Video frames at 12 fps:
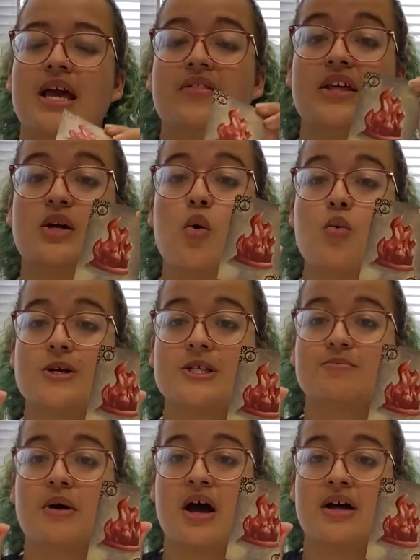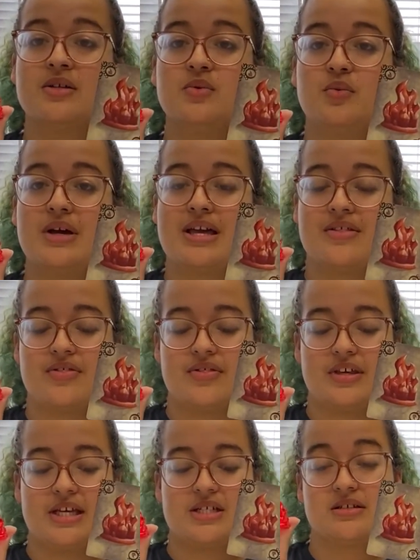they correspond with
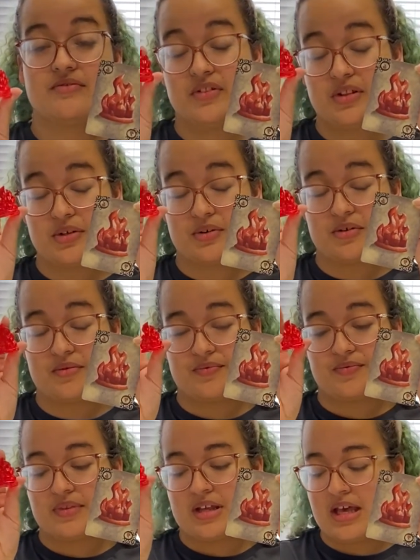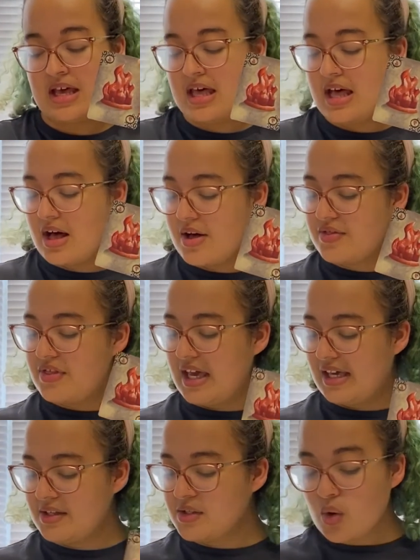each of the little
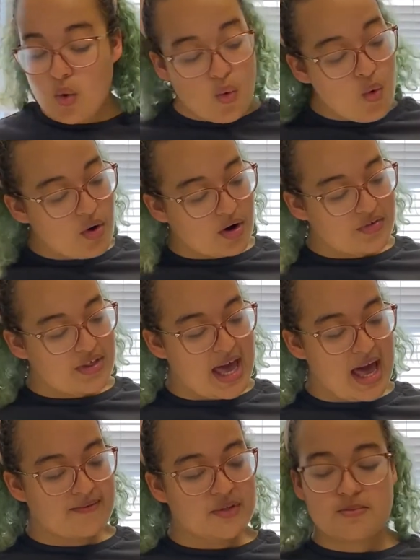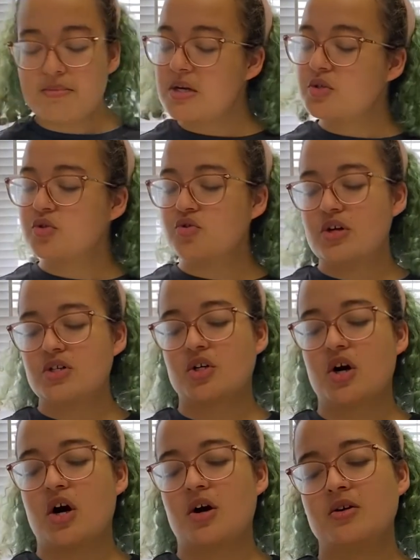things, or they have special treasure
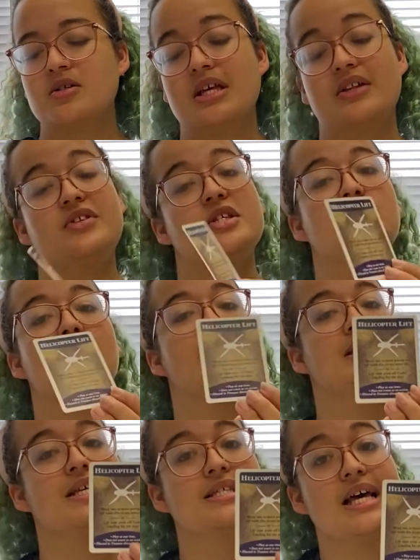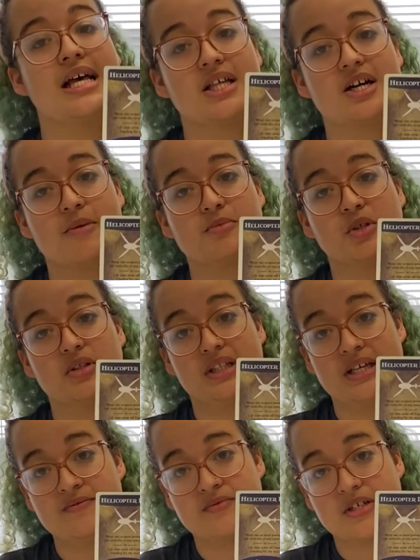cards, like this one that says Helicopter
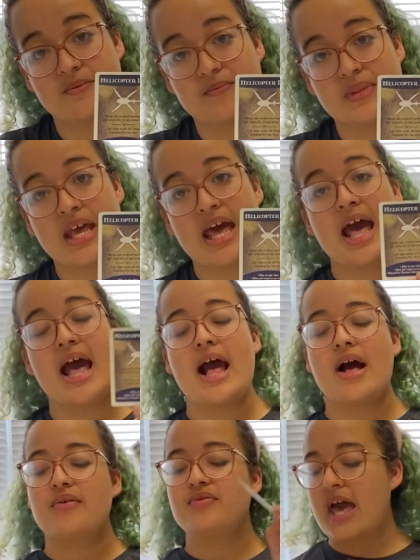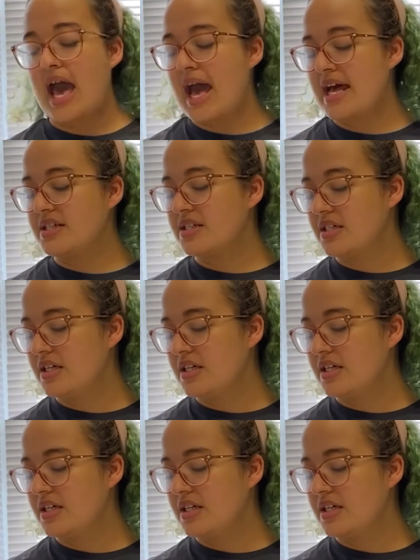Lift, that